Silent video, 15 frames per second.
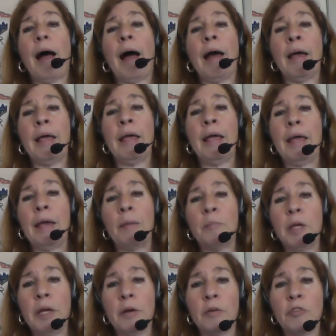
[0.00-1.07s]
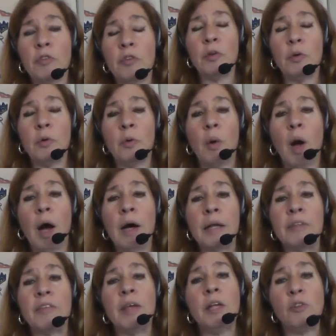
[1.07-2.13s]
I am here to uh,
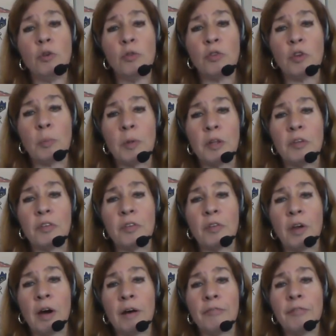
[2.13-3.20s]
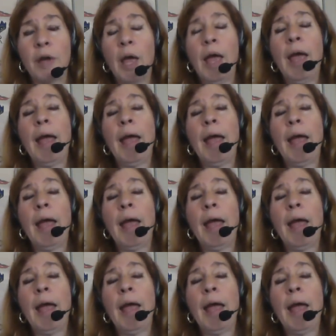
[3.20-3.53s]
teach you some of the stuff.